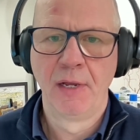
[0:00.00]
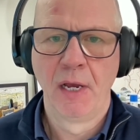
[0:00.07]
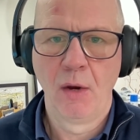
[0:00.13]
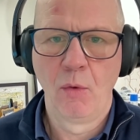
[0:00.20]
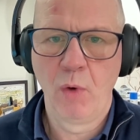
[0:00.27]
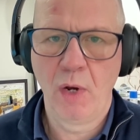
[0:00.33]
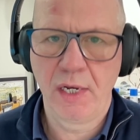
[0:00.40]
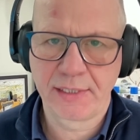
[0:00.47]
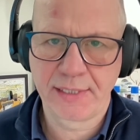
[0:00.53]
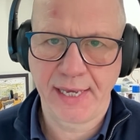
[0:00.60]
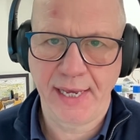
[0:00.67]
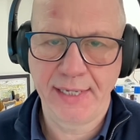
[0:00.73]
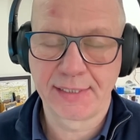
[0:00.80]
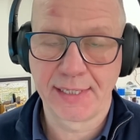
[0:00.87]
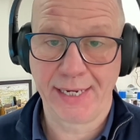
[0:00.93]
A worst
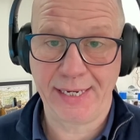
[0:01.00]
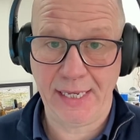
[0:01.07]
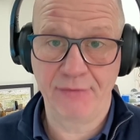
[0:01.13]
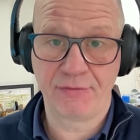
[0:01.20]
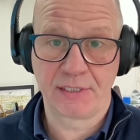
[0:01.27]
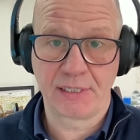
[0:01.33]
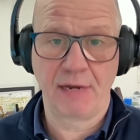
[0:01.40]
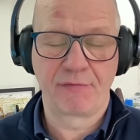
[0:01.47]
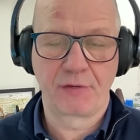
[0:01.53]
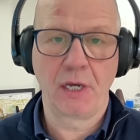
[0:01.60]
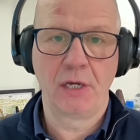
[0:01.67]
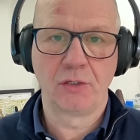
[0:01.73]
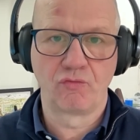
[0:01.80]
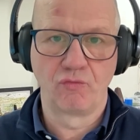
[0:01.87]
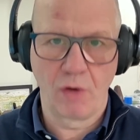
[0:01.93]
case, like if stuff
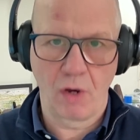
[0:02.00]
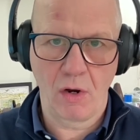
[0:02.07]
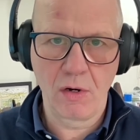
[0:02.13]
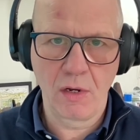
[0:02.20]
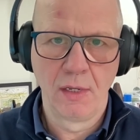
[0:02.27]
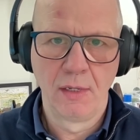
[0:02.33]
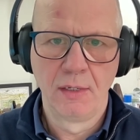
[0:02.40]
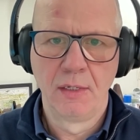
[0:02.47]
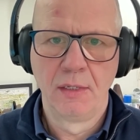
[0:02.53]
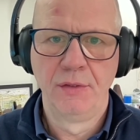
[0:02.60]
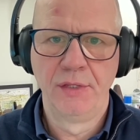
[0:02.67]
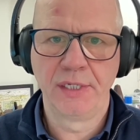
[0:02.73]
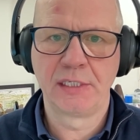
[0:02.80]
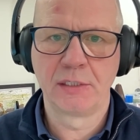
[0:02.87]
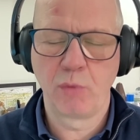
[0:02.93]
goes wrong,
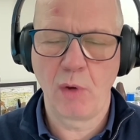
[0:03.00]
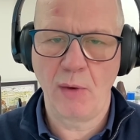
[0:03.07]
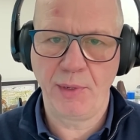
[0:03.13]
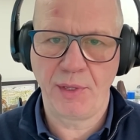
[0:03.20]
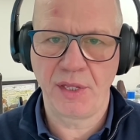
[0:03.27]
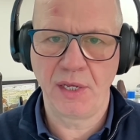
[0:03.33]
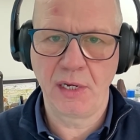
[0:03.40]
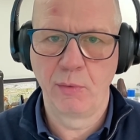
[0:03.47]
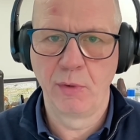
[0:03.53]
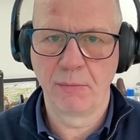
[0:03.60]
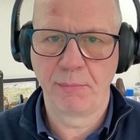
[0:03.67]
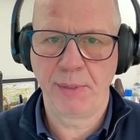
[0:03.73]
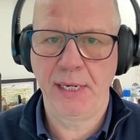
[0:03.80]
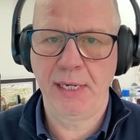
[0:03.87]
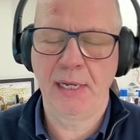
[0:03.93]
this is where we think we'll
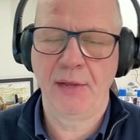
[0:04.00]
be.